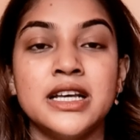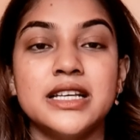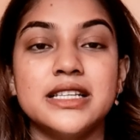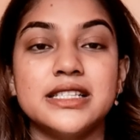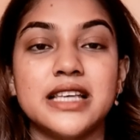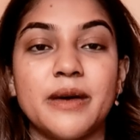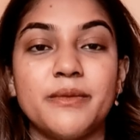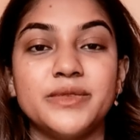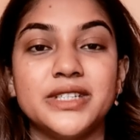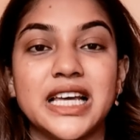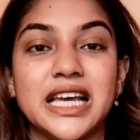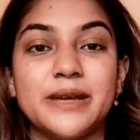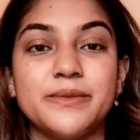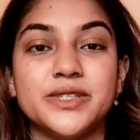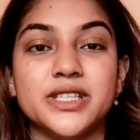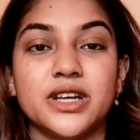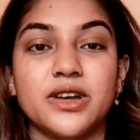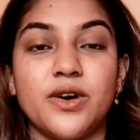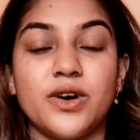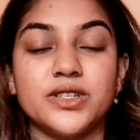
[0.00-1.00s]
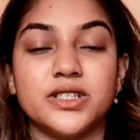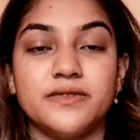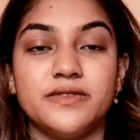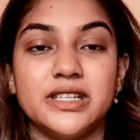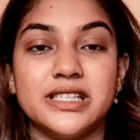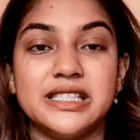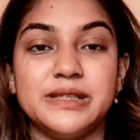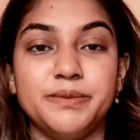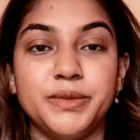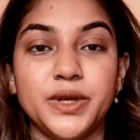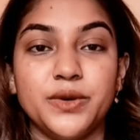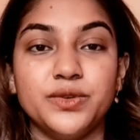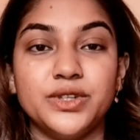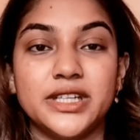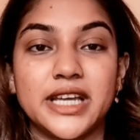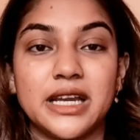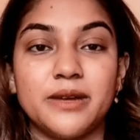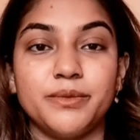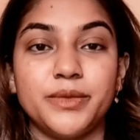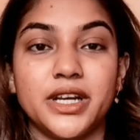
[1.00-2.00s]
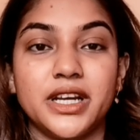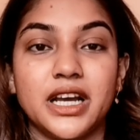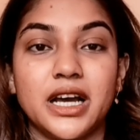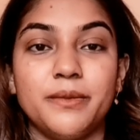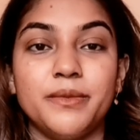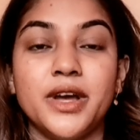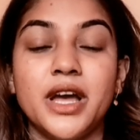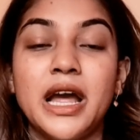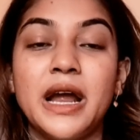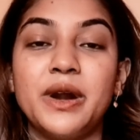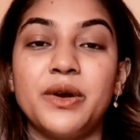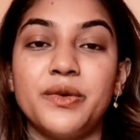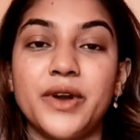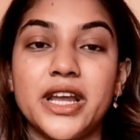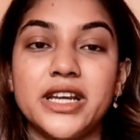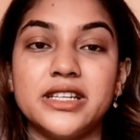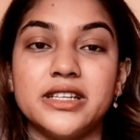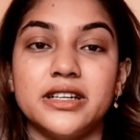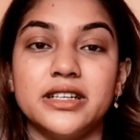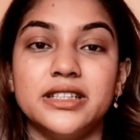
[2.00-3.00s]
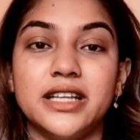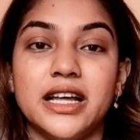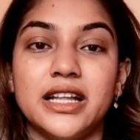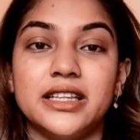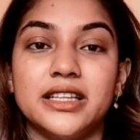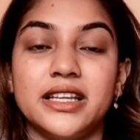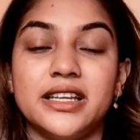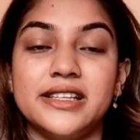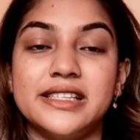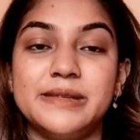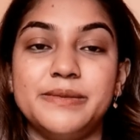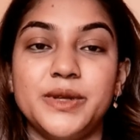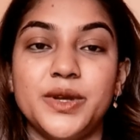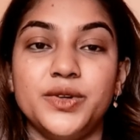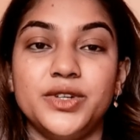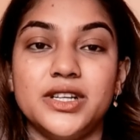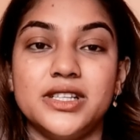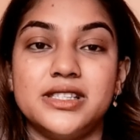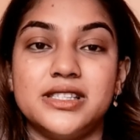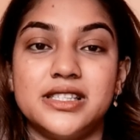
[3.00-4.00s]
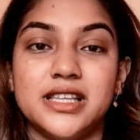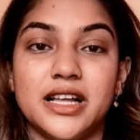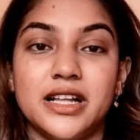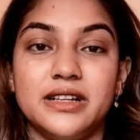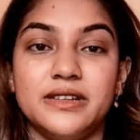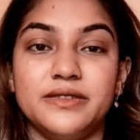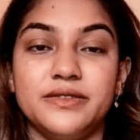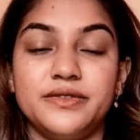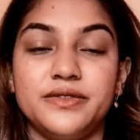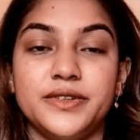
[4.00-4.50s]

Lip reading: Sometimes the cost of dispute can become greater than the dispute itself.